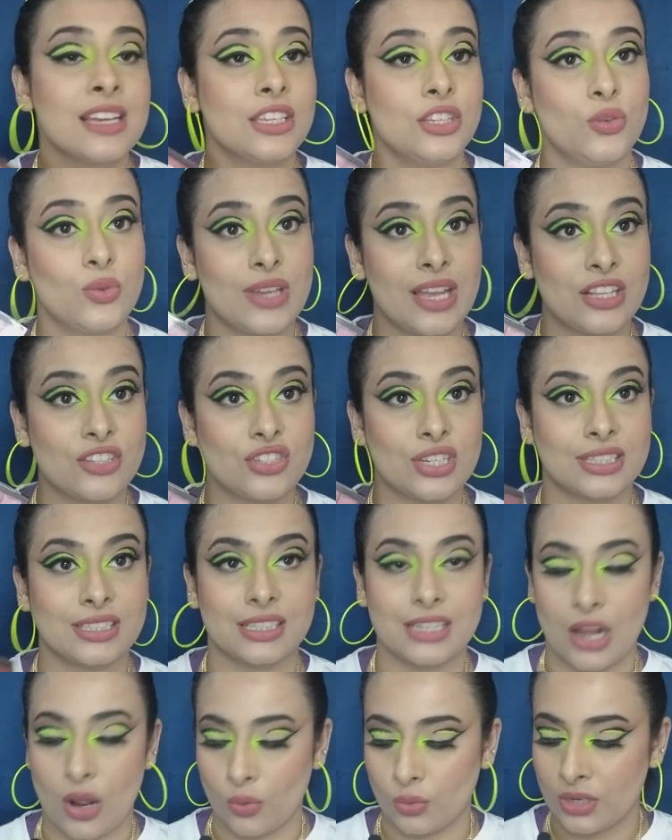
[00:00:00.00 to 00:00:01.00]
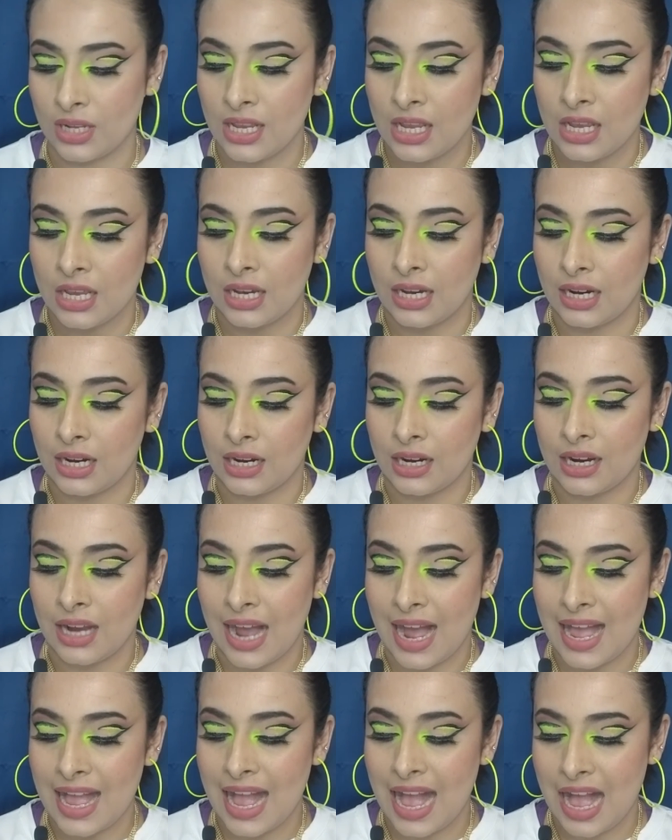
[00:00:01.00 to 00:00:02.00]
You can check that out.
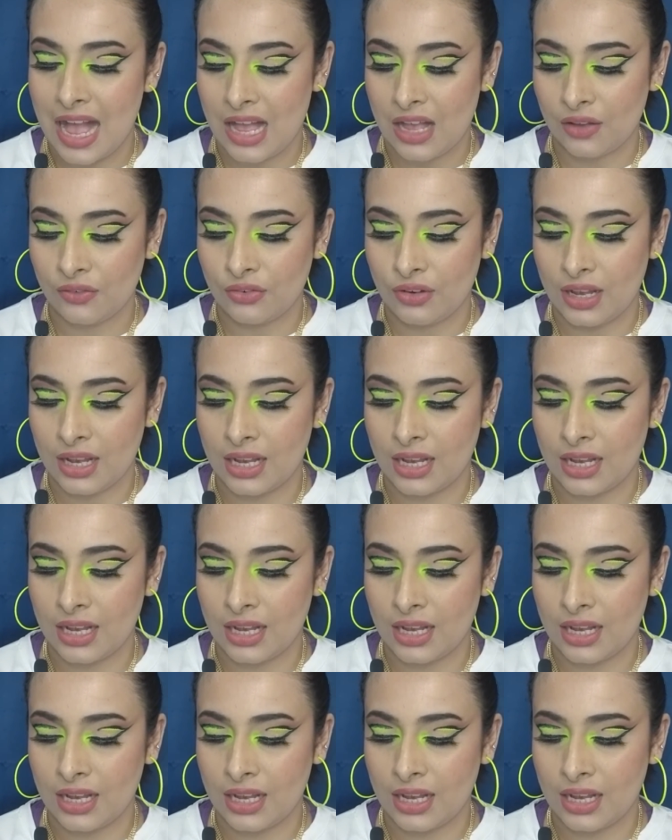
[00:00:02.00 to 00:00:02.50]
I have